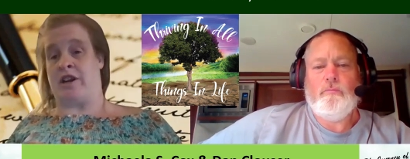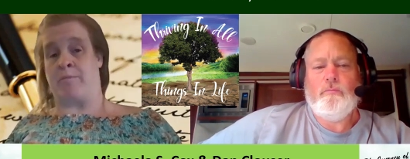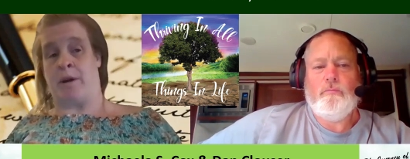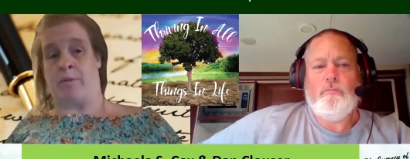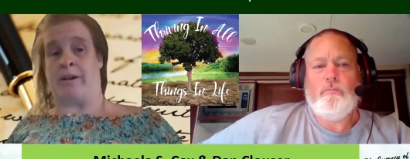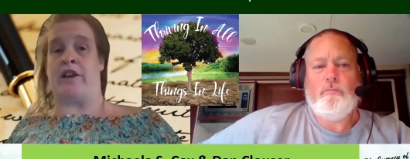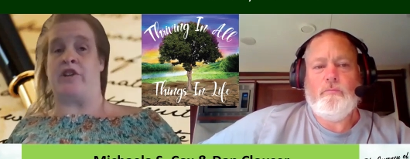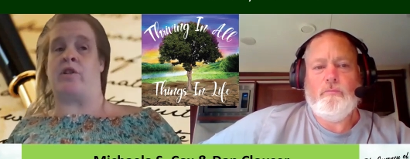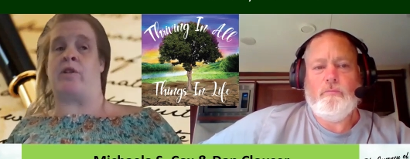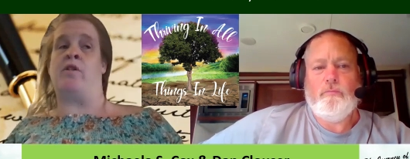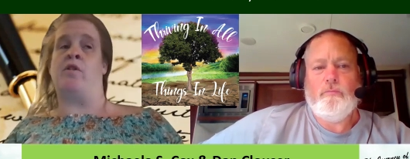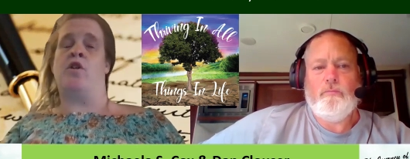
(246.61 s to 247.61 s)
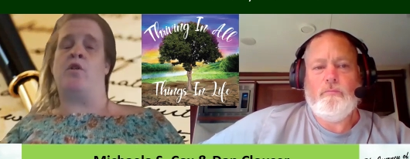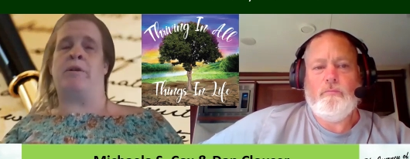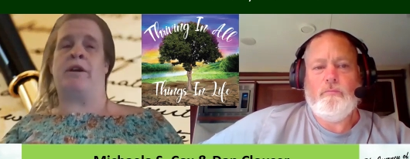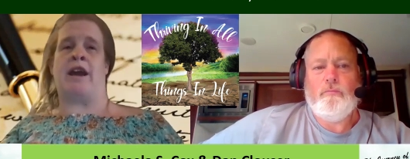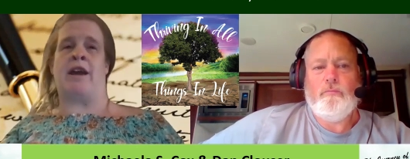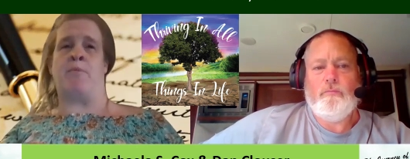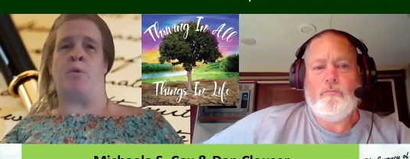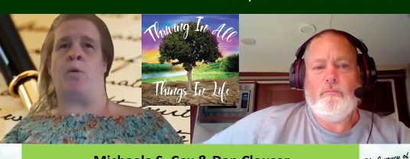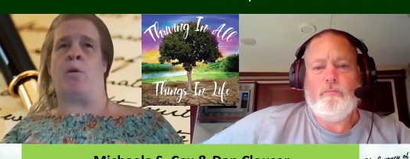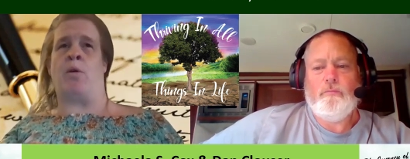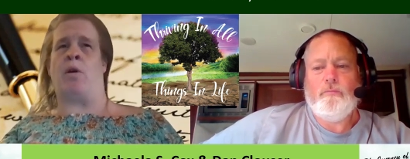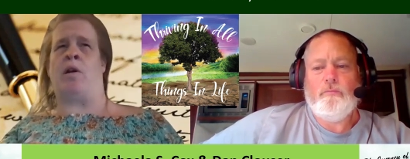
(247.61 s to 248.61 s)
Speaker 1: and publication became
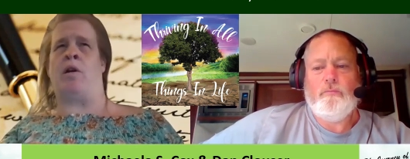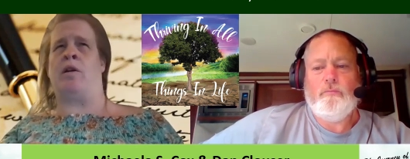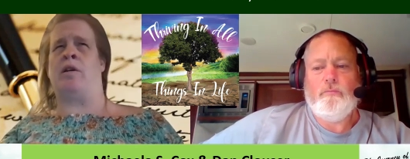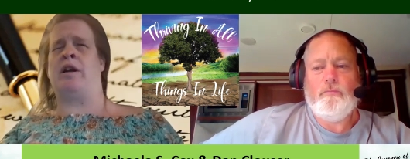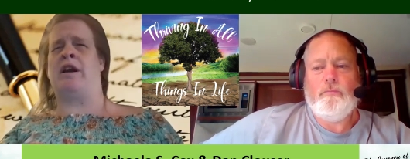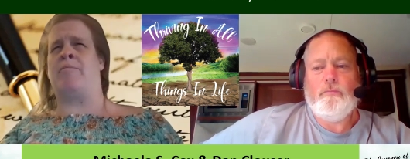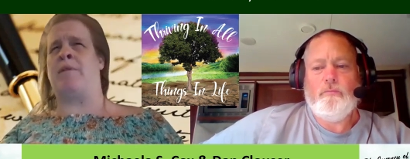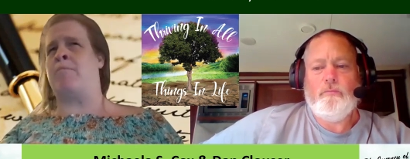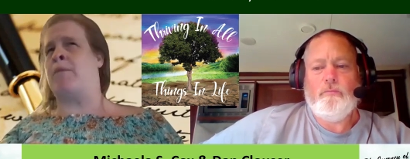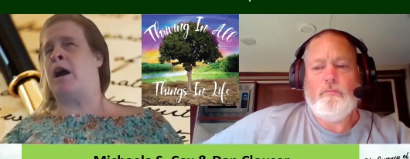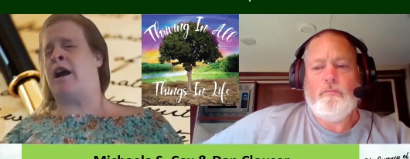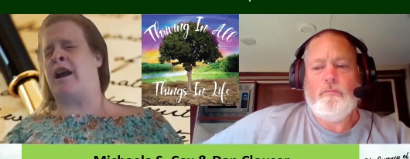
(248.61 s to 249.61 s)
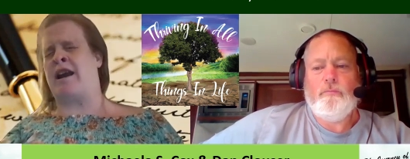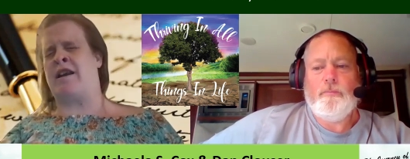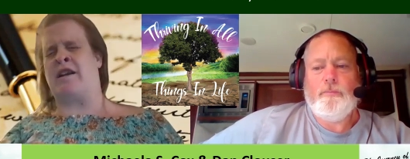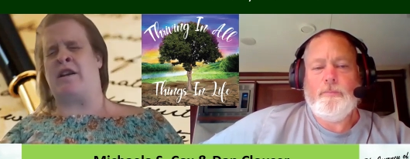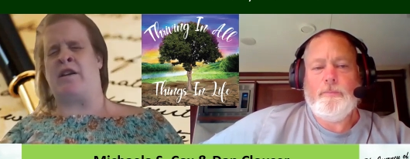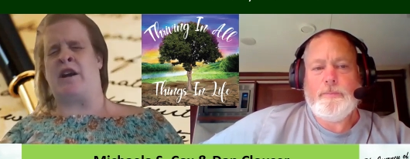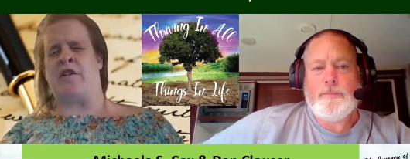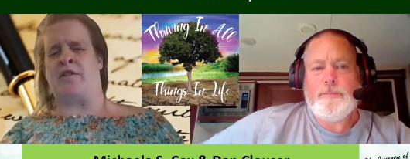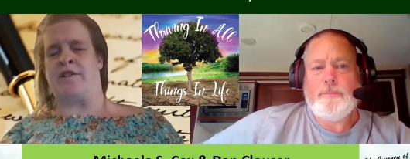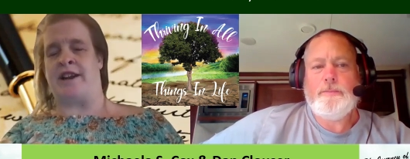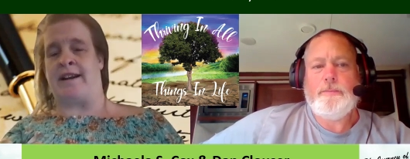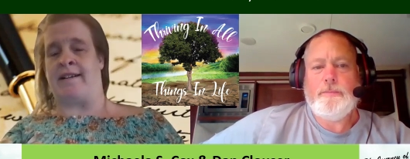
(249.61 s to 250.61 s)
more in my mind and
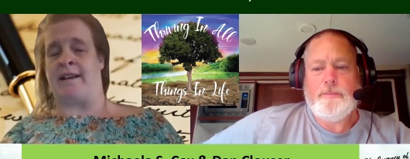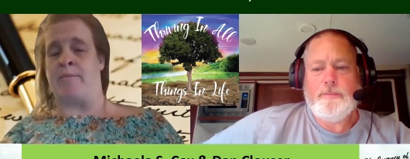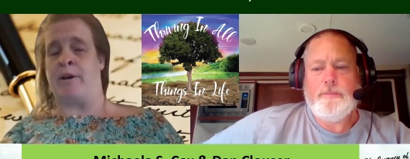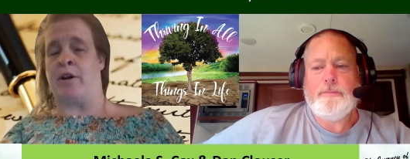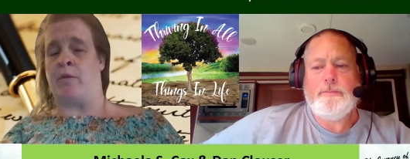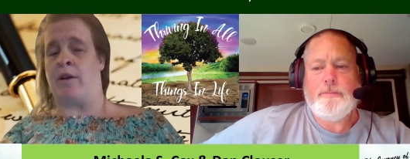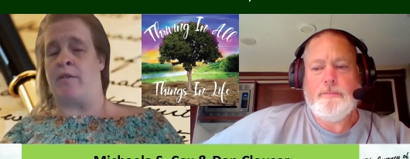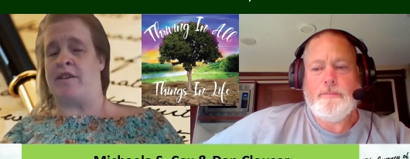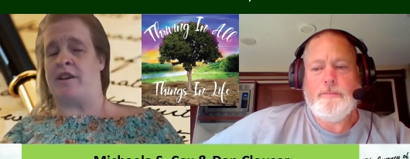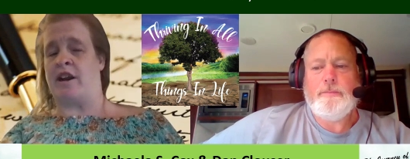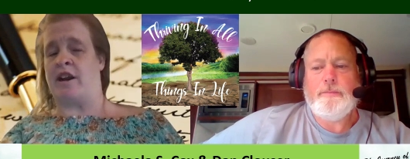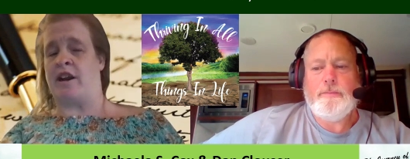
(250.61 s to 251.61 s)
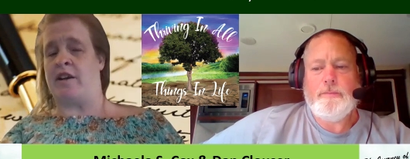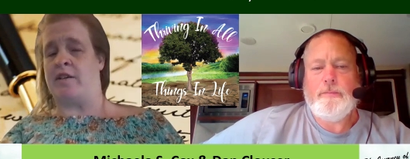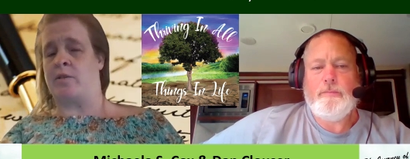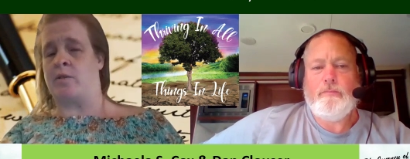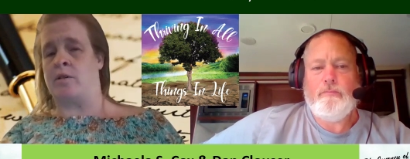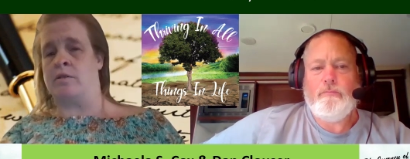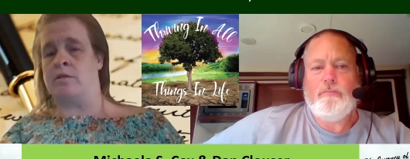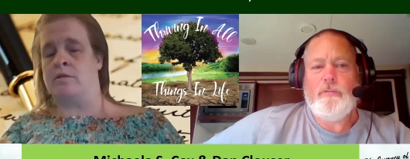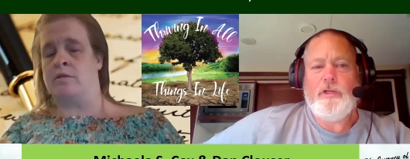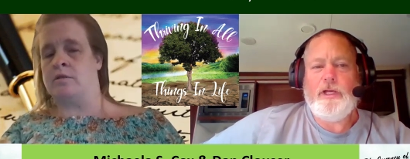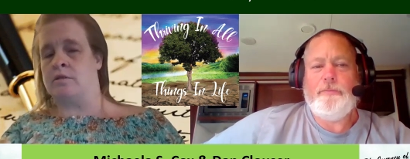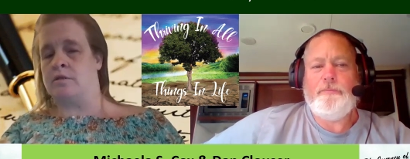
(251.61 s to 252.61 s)
understanding that better when I was in high school.
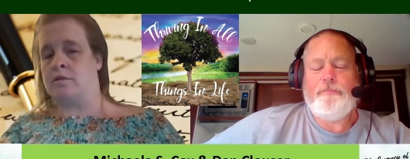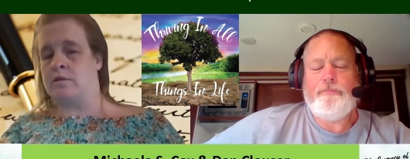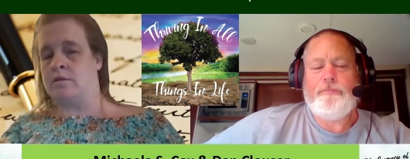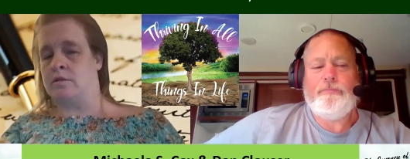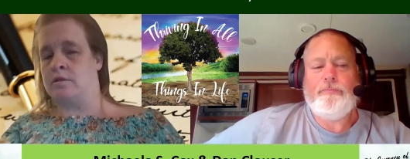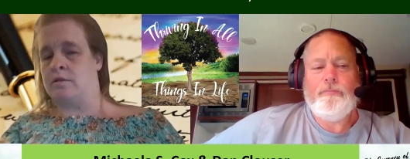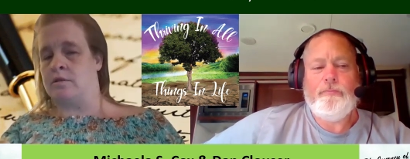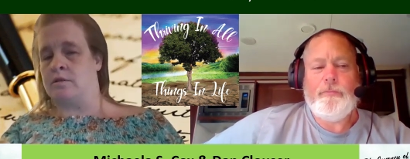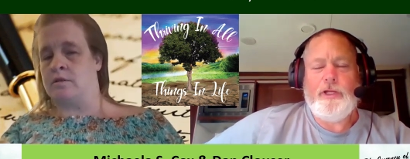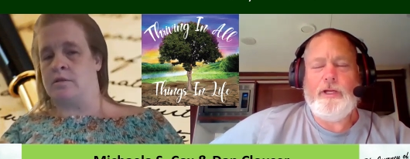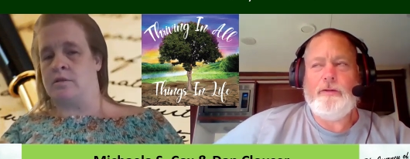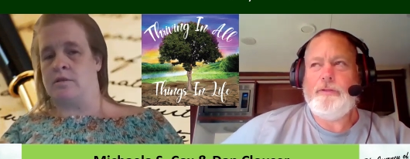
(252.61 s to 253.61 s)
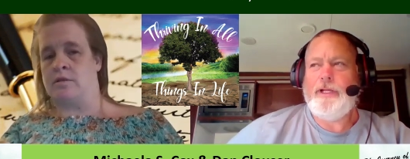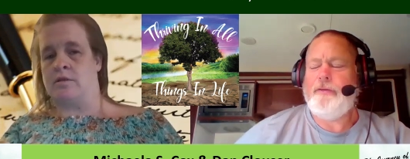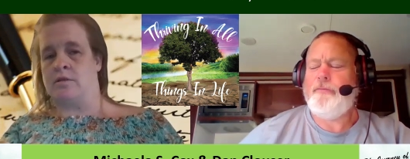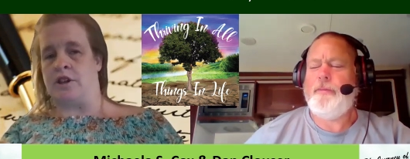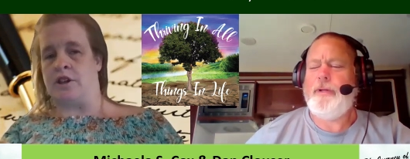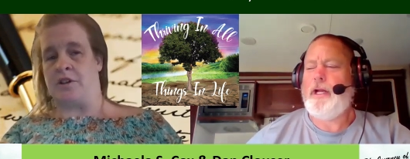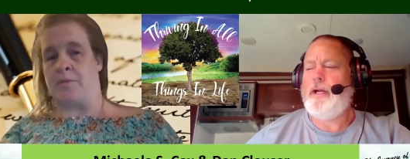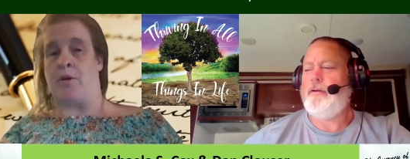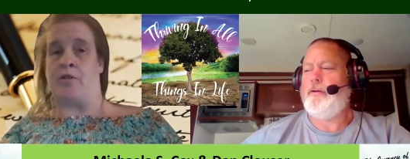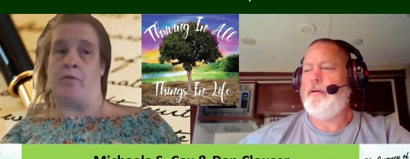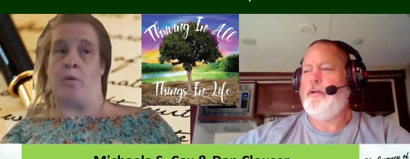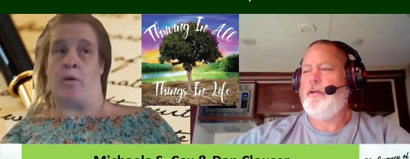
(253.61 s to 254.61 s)
Speaker 2: Yeah. Yeah. Yeah. For me, I
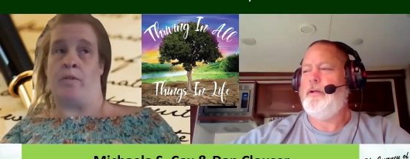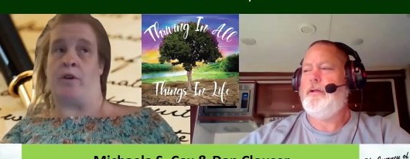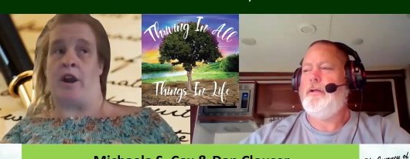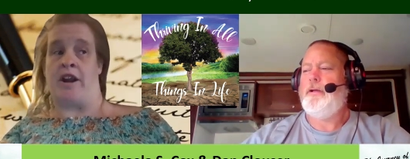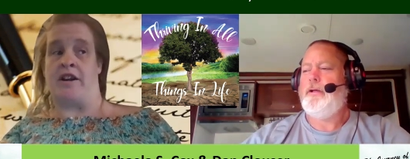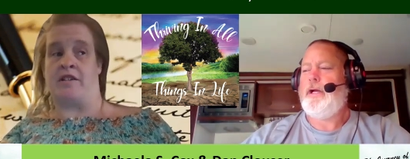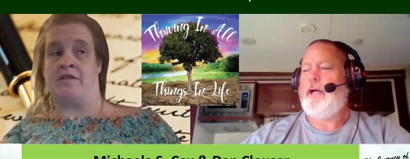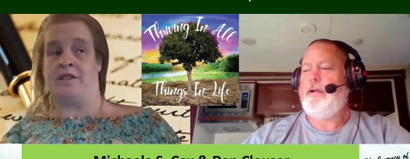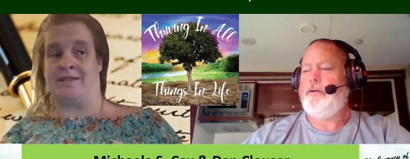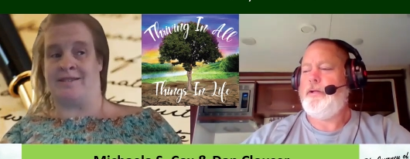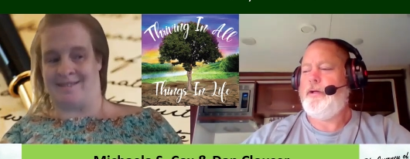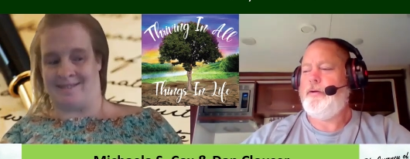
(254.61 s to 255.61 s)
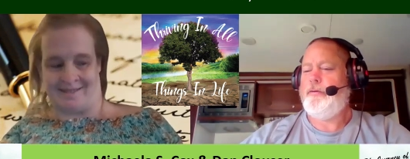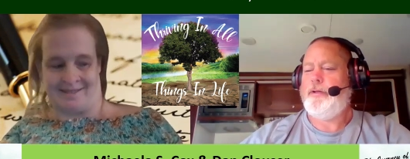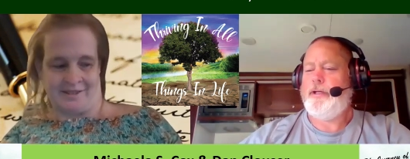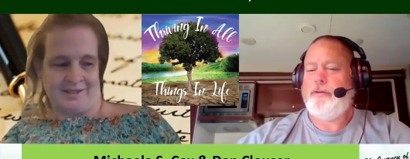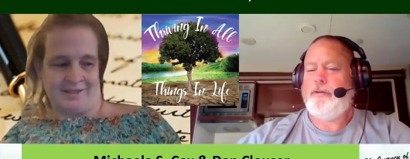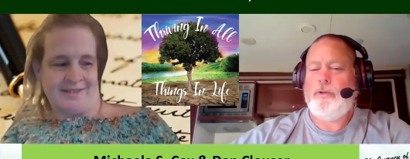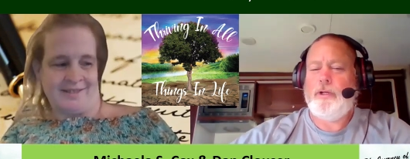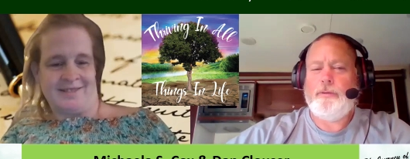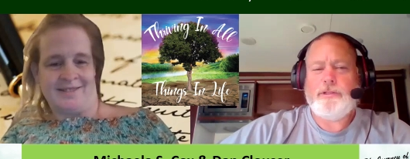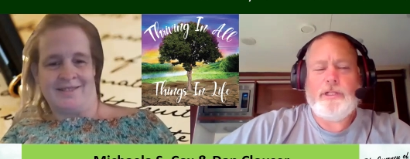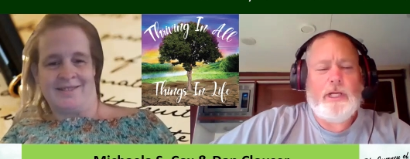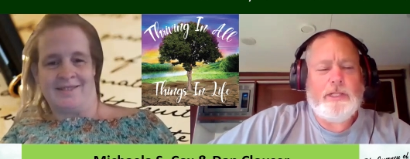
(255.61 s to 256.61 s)
don't I don't know that when I
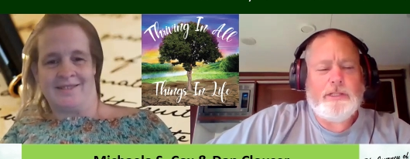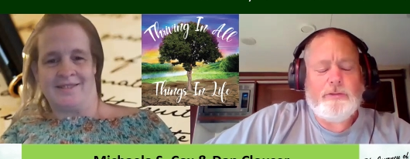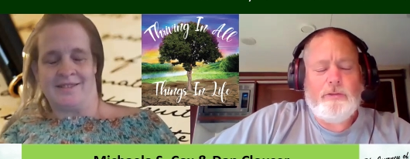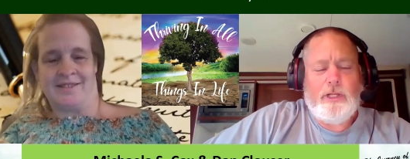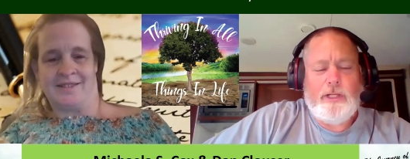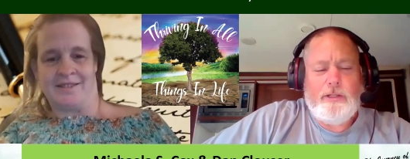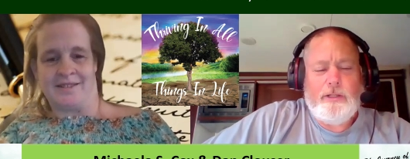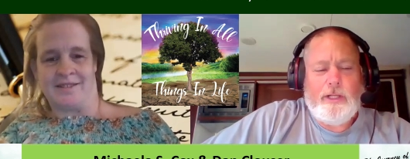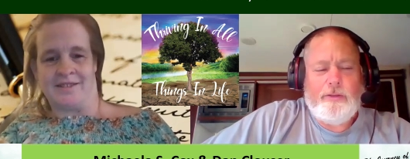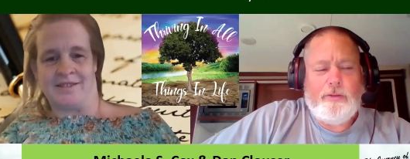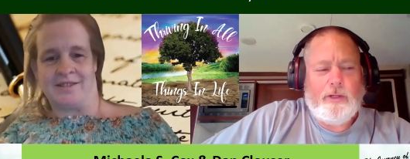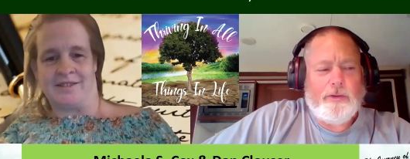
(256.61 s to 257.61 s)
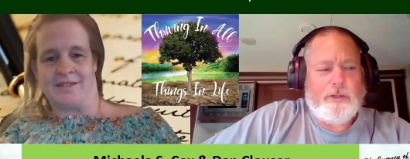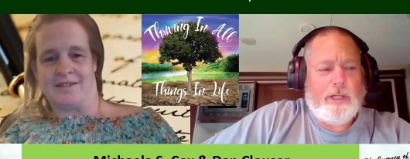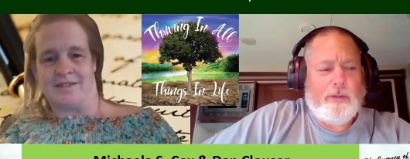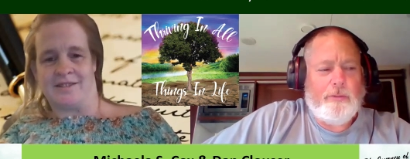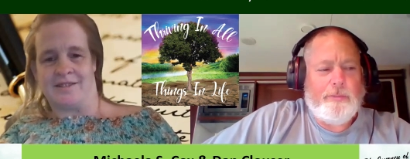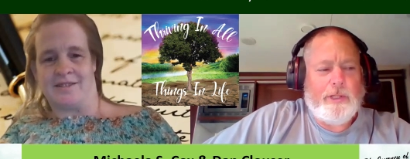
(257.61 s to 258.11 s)
was in high school, I I thought that I would